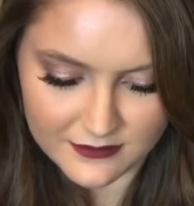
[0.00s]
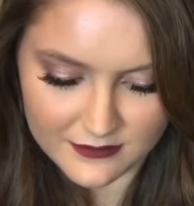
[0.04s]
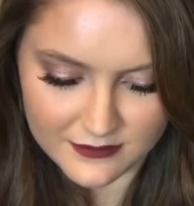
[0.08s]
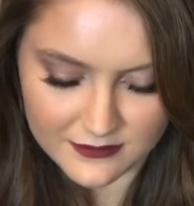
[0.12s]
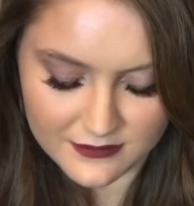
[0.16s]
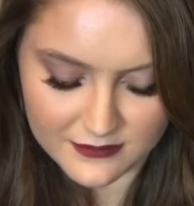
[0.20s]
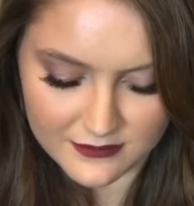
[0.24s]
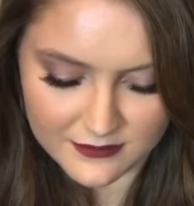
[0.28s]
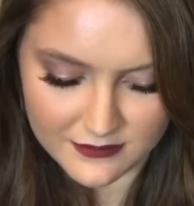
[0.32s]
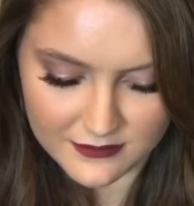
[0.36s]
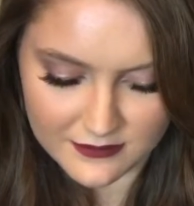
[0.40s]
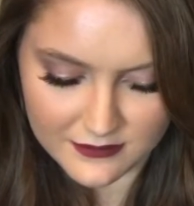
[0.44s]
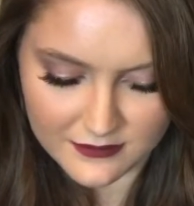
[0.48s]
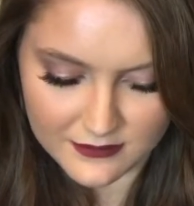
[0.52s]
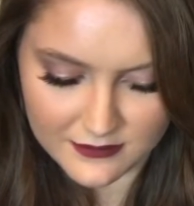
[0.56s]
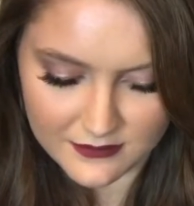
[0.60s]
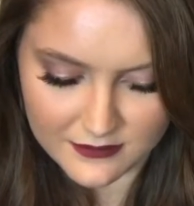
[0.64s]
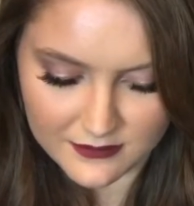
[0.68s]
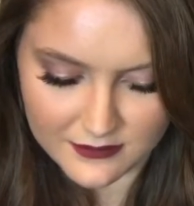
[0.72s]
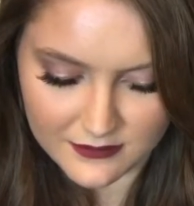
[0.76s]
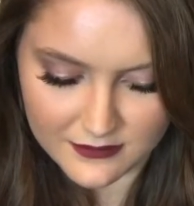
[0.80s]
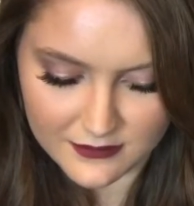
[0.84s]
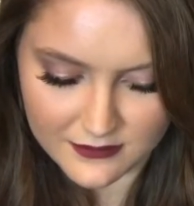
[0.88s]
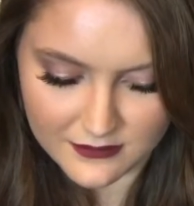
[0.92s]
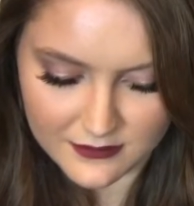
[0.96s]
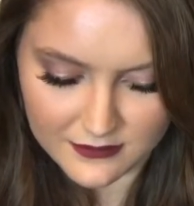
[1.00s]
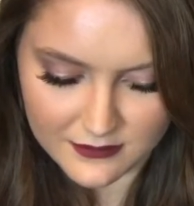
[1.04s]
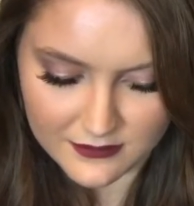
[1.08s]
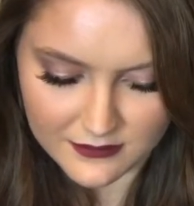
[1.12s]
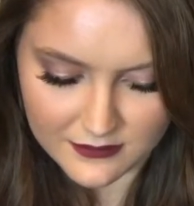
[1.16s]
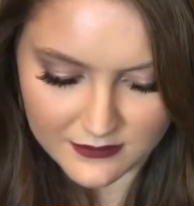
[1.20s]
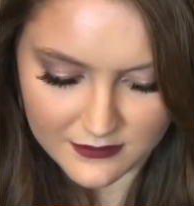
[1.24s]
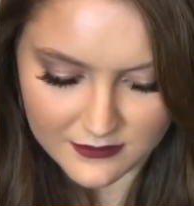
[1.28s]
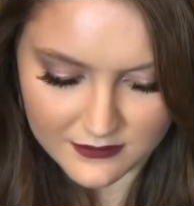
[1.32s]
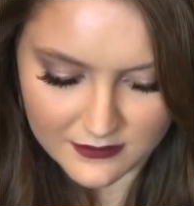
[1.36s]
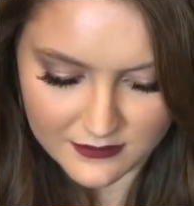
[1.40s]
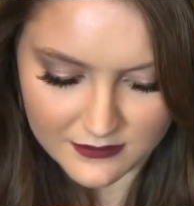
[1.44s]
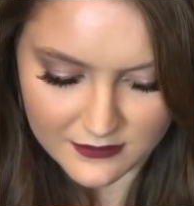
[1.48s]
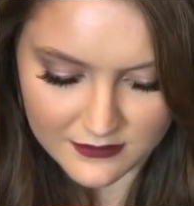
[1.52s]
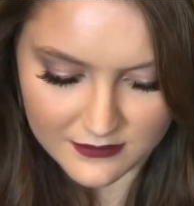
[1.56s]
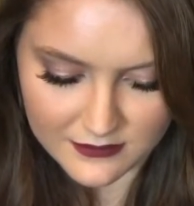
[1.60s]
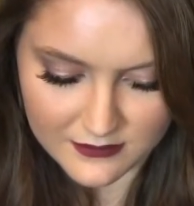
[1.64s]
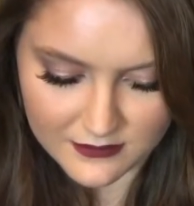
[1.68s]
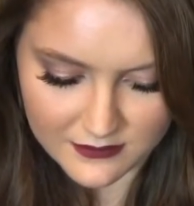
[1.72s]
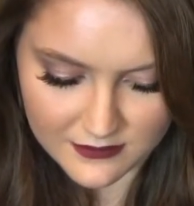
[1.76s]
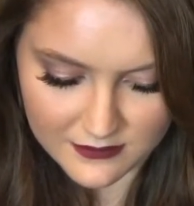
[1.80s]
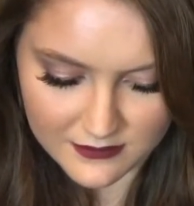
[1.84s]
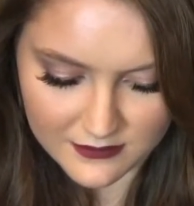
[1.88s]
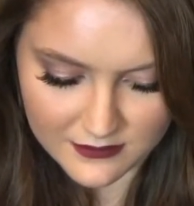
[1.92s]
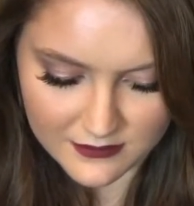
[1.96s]

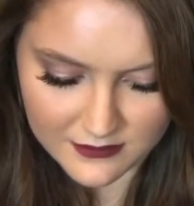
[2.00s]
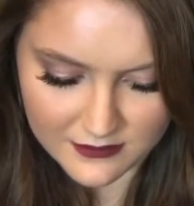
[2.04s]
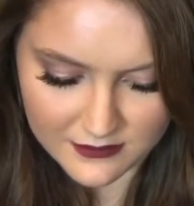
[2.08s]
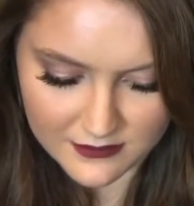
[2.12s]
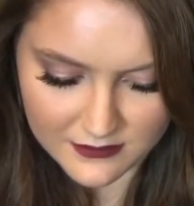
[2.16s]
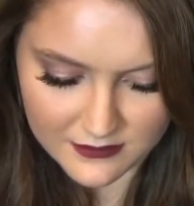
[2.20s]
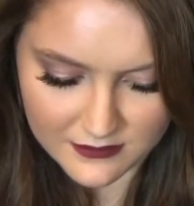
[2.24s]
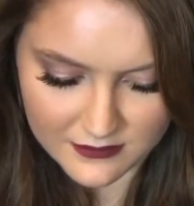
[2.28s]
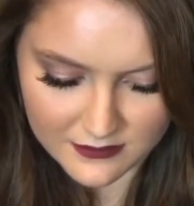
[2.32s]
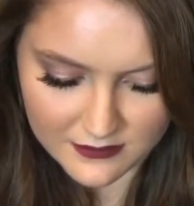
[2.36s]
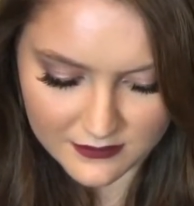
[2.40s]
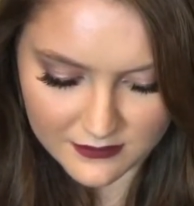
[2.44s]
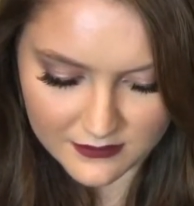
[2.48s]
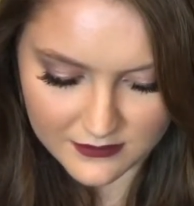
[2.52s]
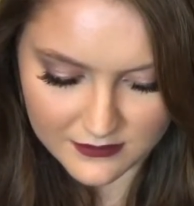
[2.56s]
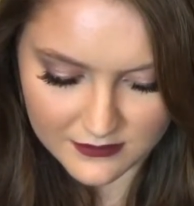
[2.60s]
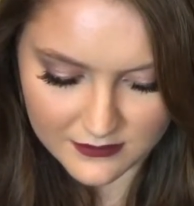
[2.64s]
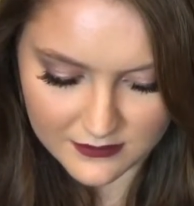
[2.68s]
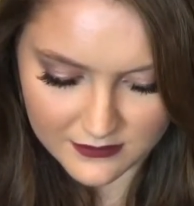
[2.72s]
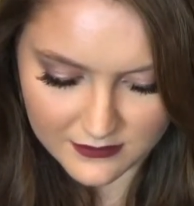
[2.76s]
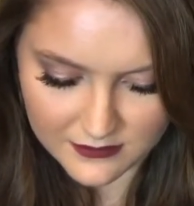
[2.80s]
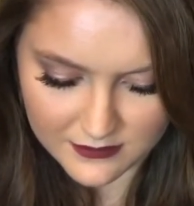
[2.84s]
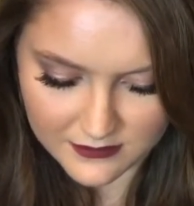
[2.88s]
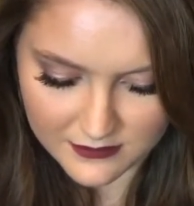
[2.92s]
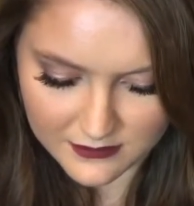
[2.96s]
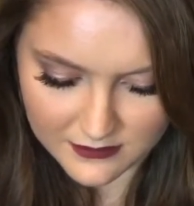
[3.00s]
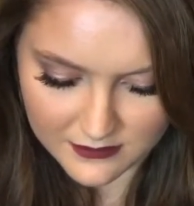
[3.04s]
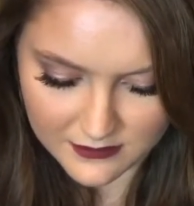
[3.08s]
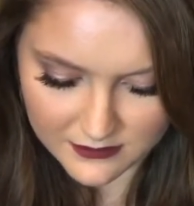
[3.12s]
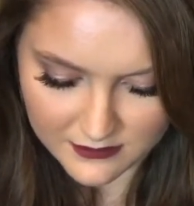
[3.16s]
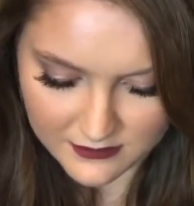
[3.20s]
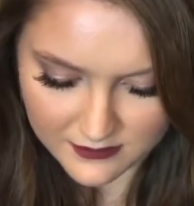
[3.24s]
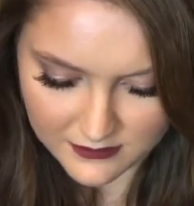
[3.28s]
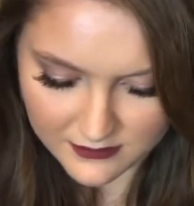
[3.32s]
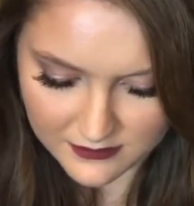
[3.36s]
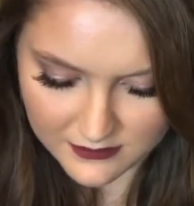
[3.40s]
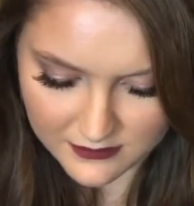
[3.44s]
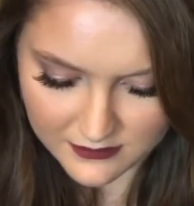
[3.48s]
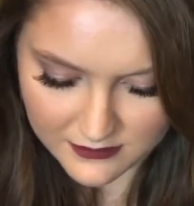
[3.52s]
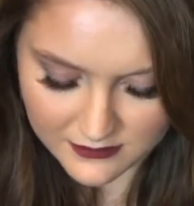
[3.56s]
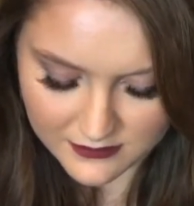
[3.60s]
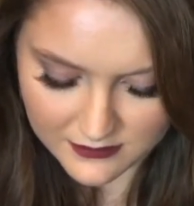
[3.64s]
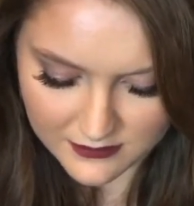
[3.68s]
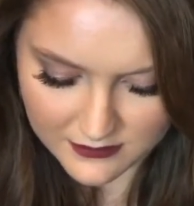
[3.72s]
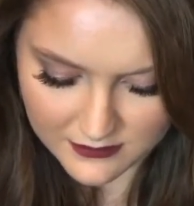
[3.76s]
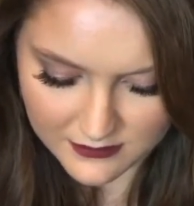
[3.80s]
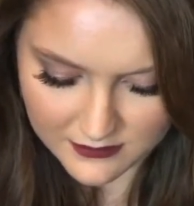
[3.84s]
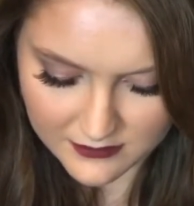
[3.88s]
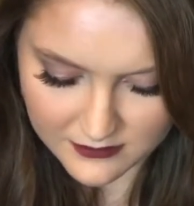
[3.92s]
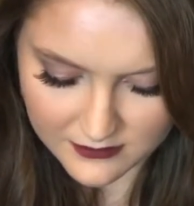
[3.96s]

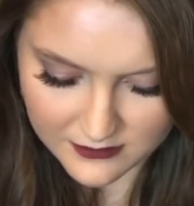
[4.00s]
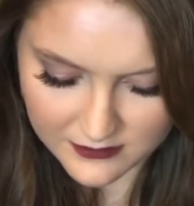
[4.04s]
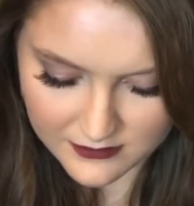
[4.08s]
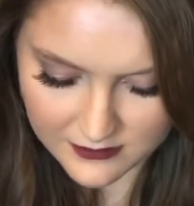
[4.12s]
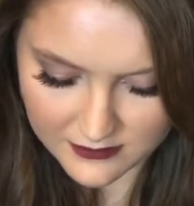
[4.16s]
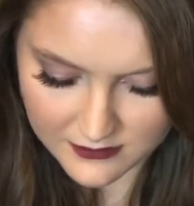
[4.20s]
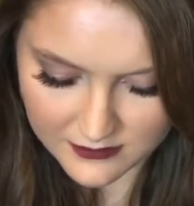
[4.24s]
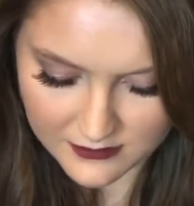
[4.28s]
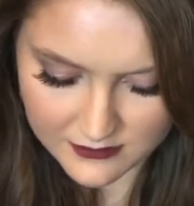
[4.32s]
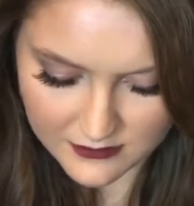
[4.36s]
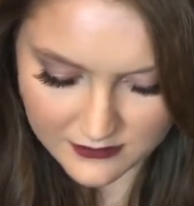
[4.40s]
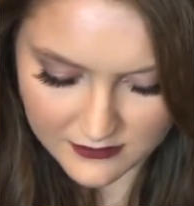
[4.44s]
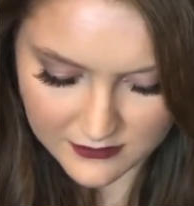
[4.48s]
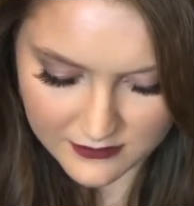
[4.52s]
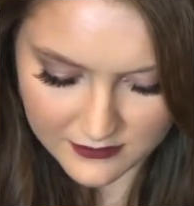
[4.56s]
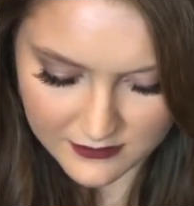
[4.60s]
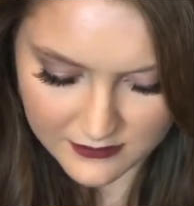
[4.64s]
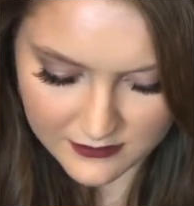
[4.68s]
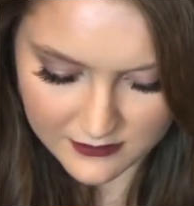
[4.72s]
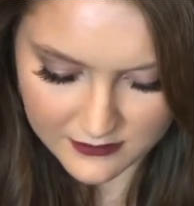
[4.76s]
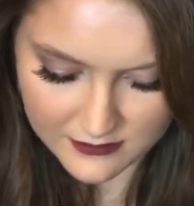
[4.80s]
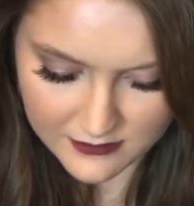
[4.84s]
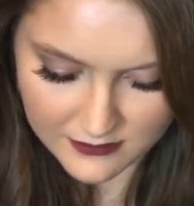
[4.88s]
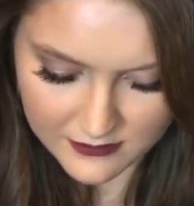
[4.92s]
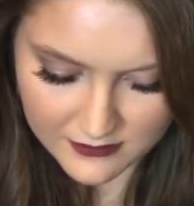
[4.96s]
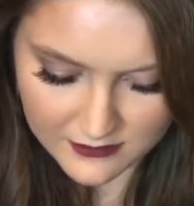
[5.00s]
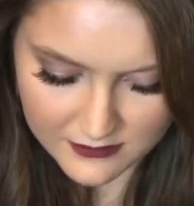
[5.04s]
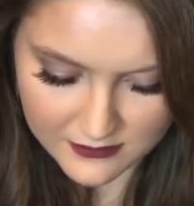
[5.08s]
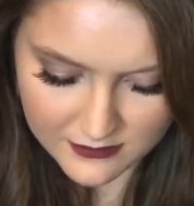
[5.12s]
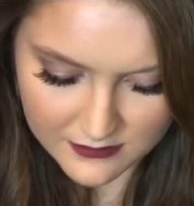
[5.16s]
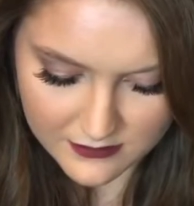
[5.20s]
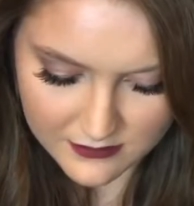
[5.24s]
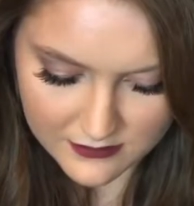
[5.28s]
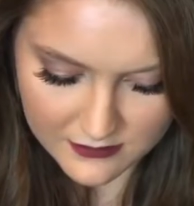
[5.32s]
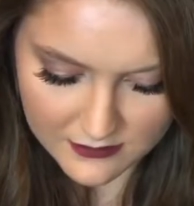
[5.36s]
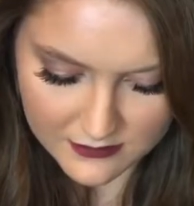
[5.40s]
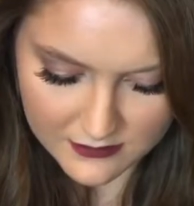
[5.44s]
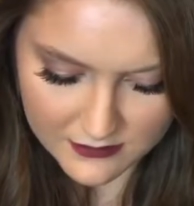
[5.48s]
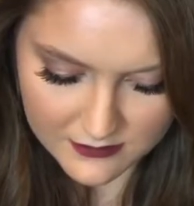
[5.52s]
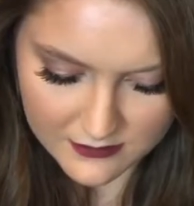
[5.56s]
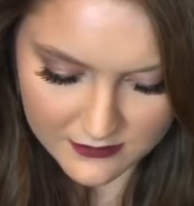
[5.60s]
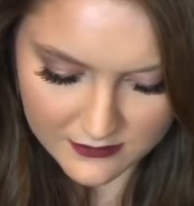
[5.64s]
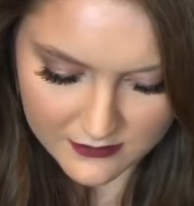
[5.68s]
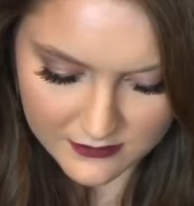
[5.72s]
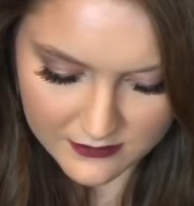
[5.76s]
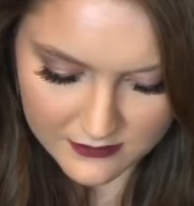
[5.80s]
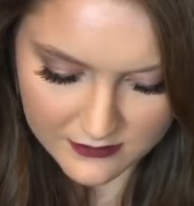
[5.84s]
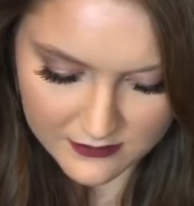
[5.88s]
(silent)